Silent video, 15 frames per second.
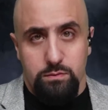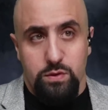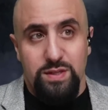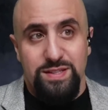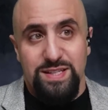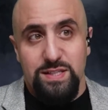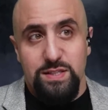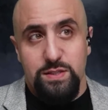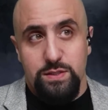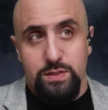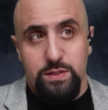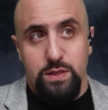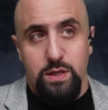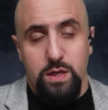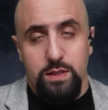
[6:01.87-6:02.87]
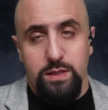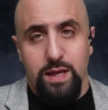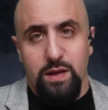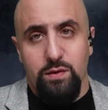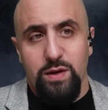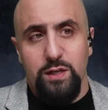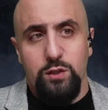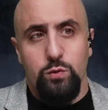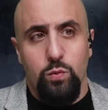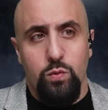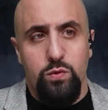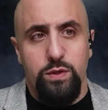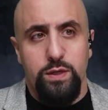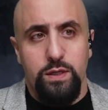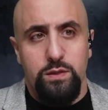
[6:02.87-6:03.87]
this is a direct
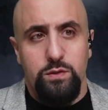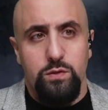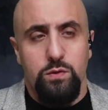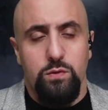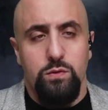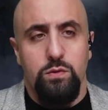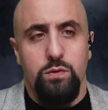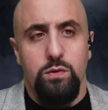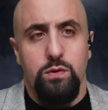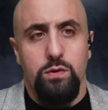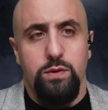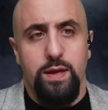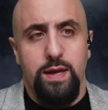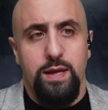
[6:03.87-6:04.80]
warning to